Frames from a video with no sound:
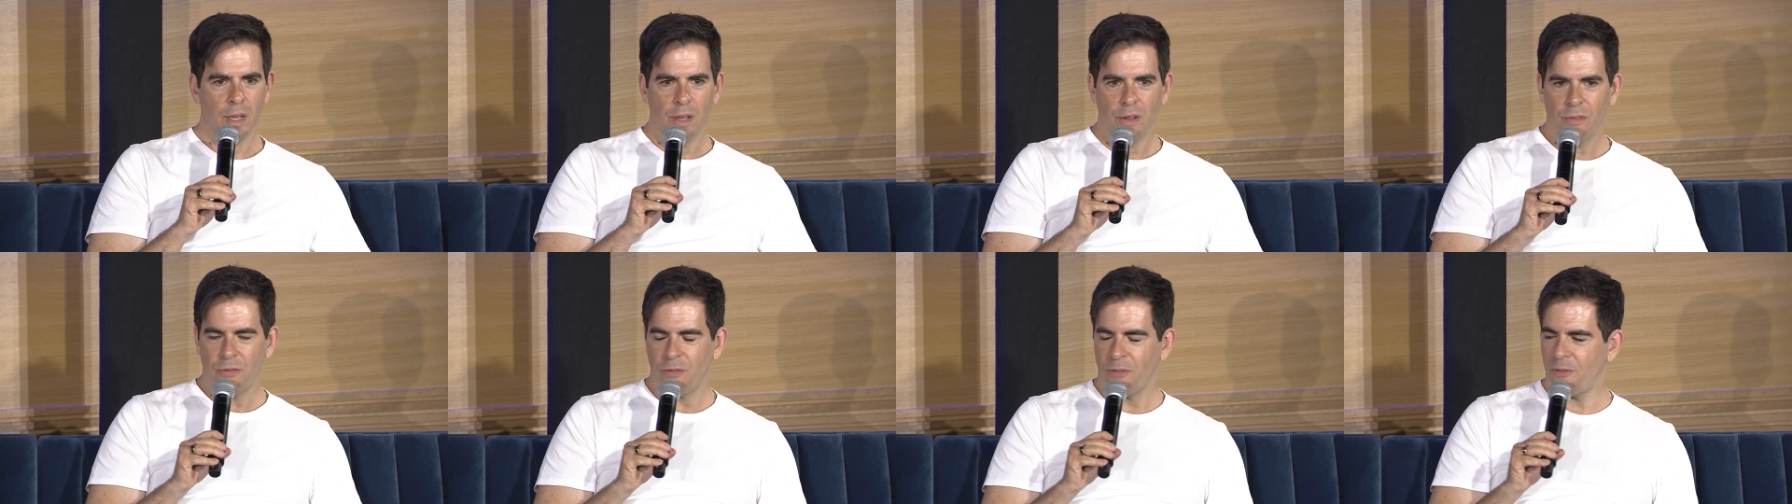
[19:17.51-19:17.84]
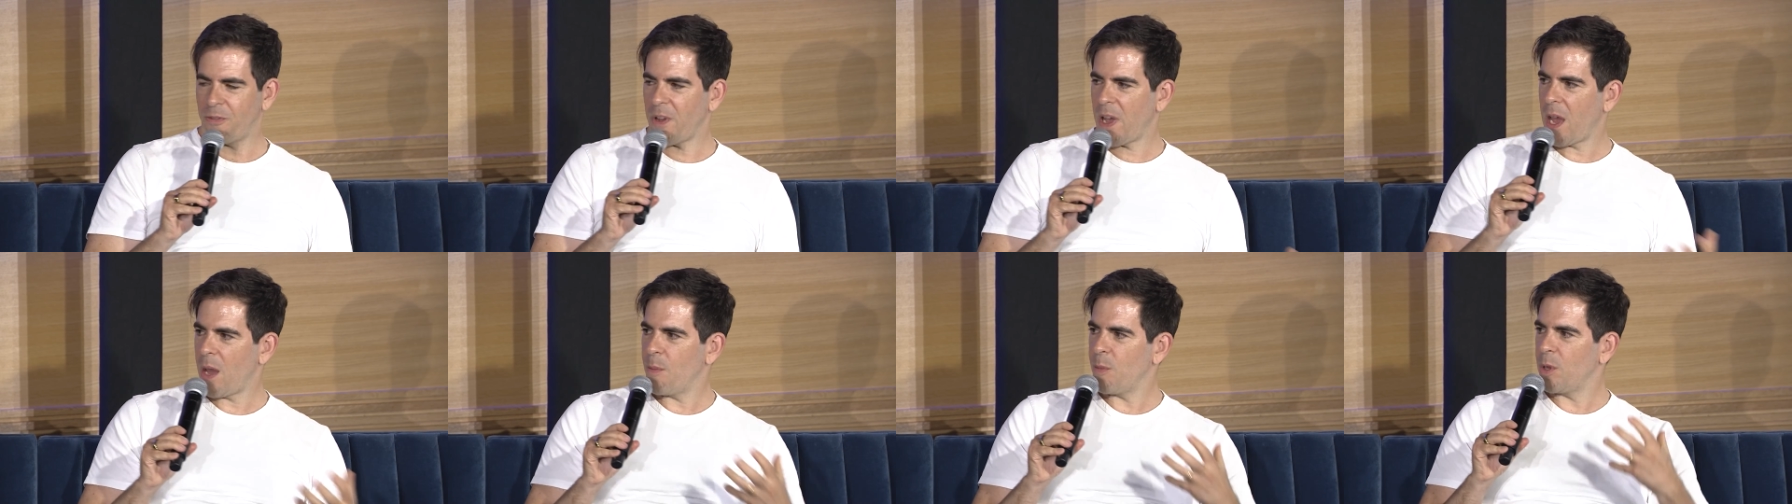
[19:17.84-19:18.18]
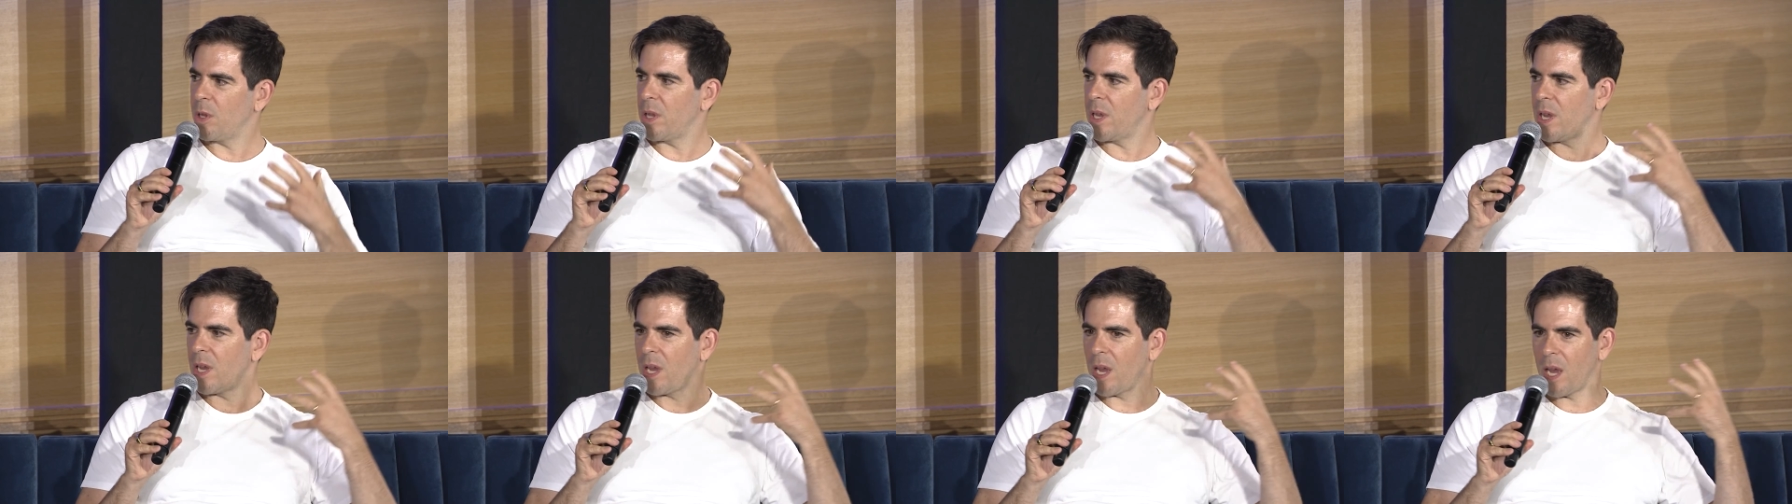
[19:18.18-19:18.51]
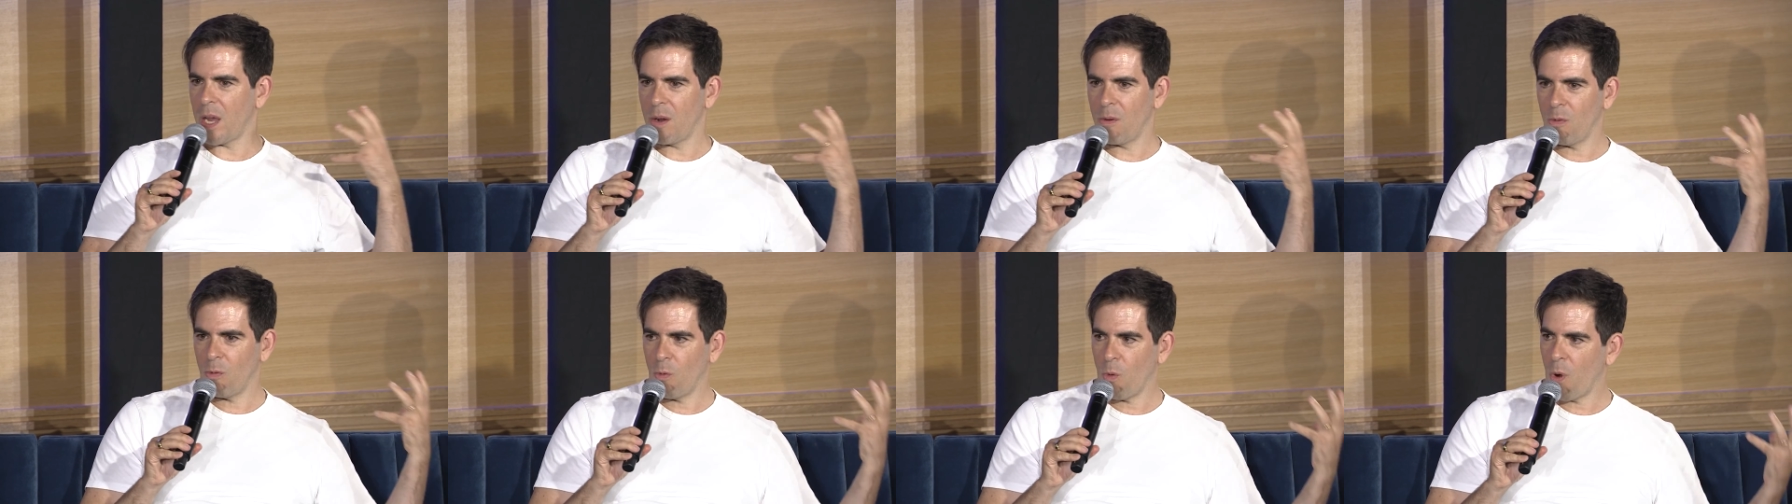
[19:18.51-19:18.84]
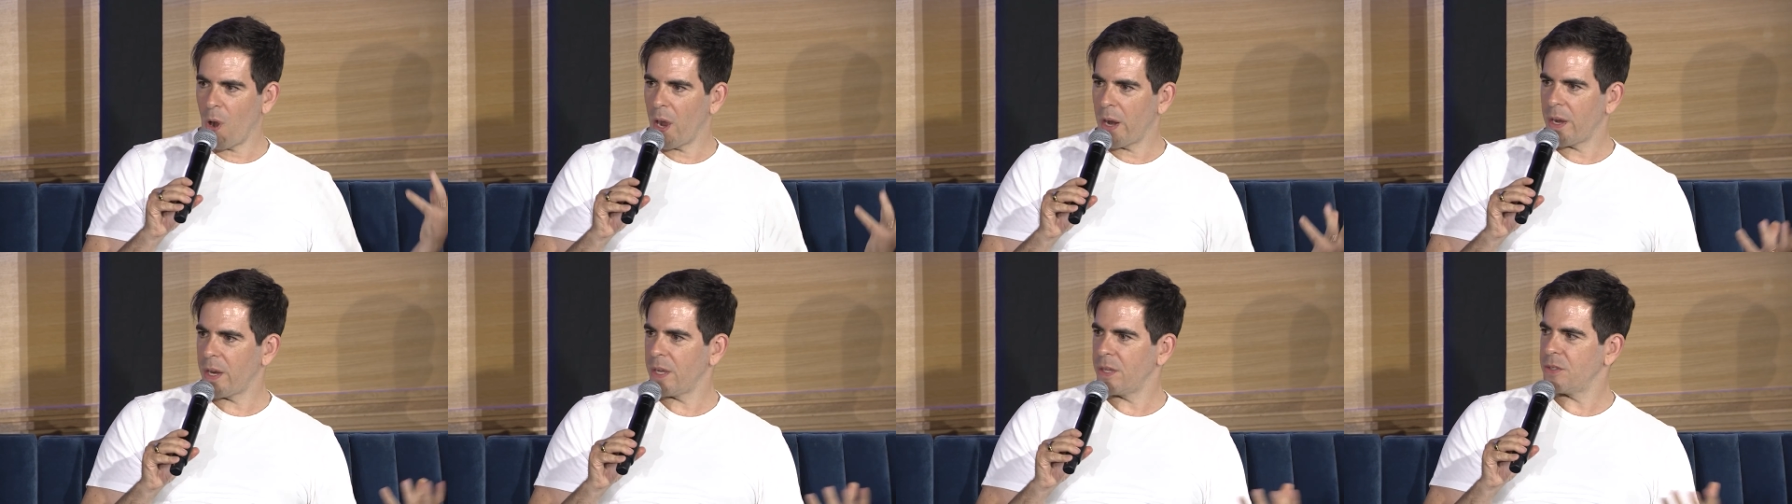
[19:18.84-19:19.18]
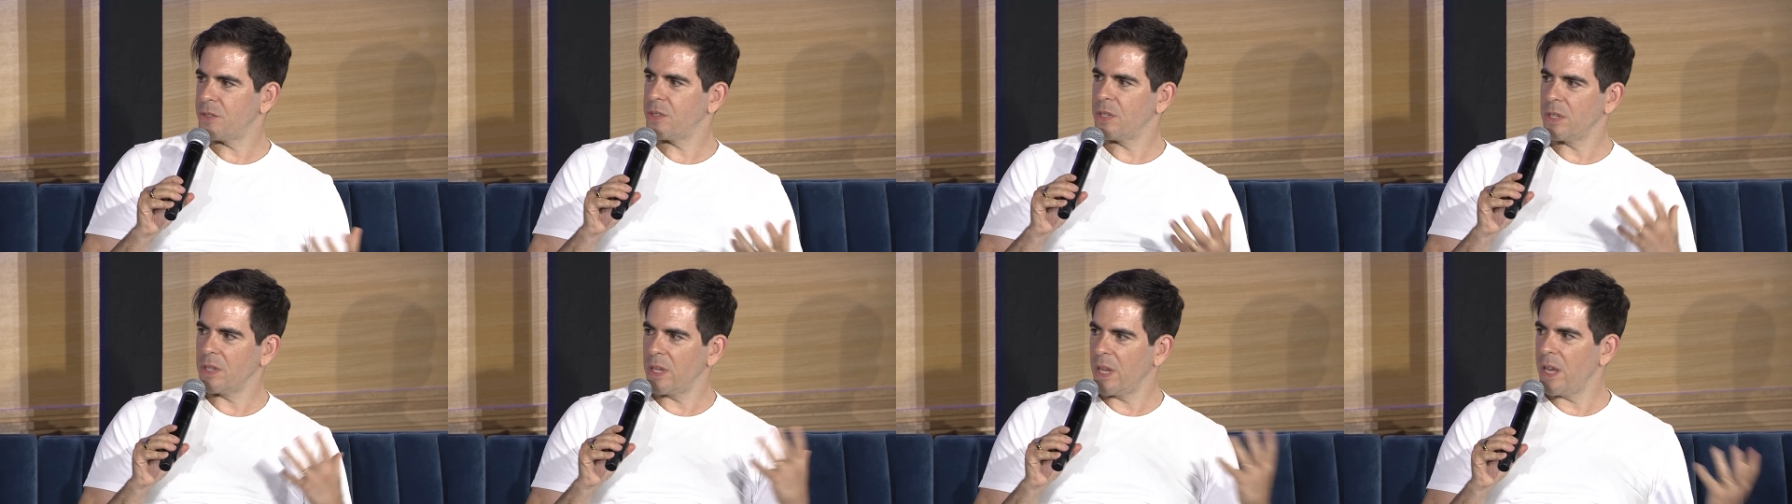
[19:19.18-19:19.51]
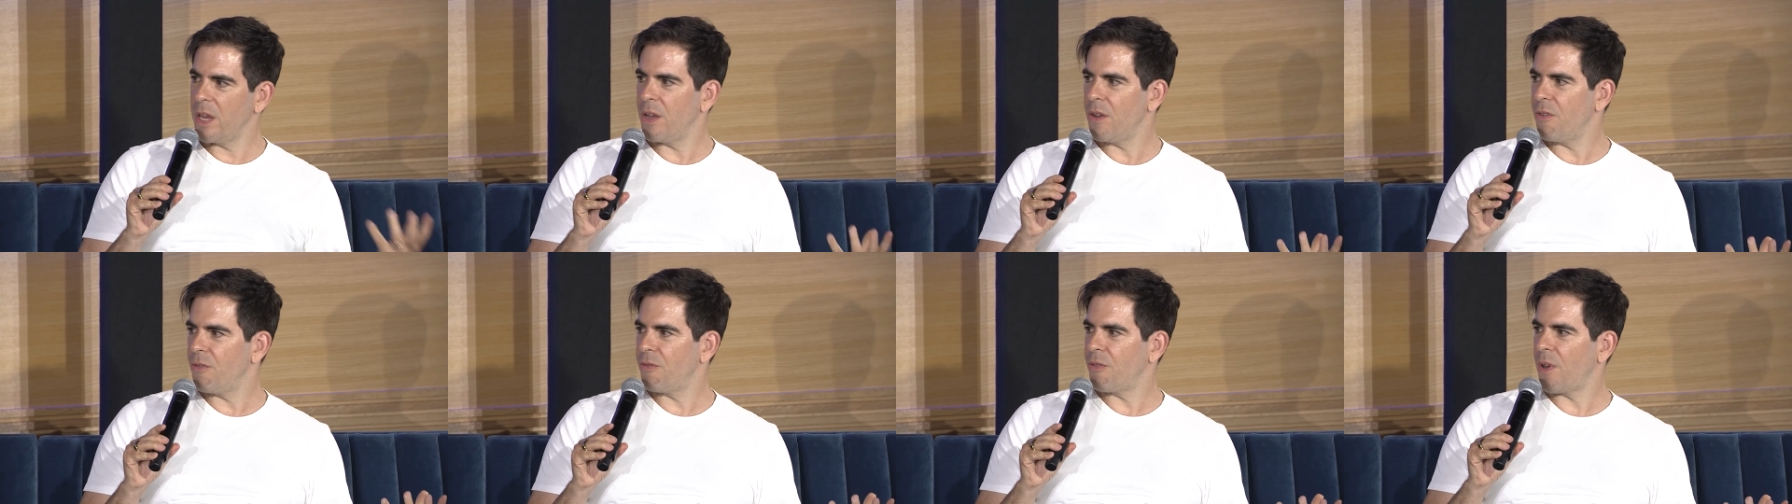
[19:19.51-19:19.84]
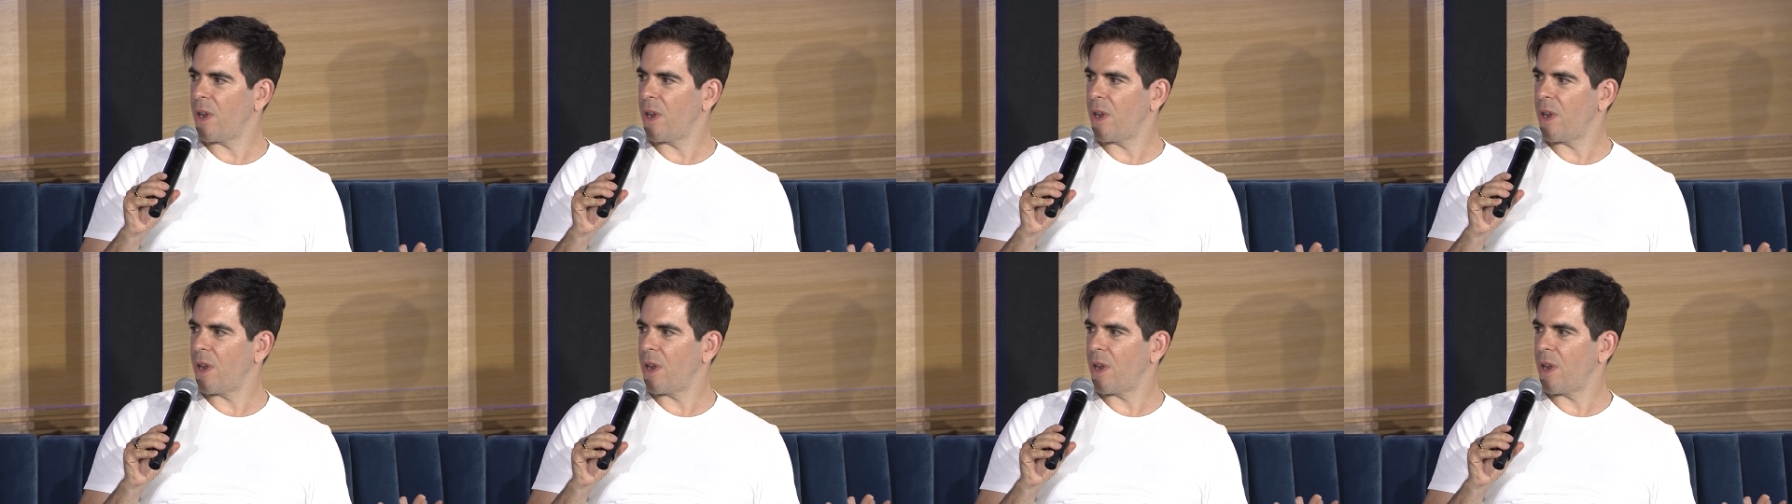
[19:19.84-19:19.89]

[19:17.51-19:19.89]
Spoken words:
family and wanting to live.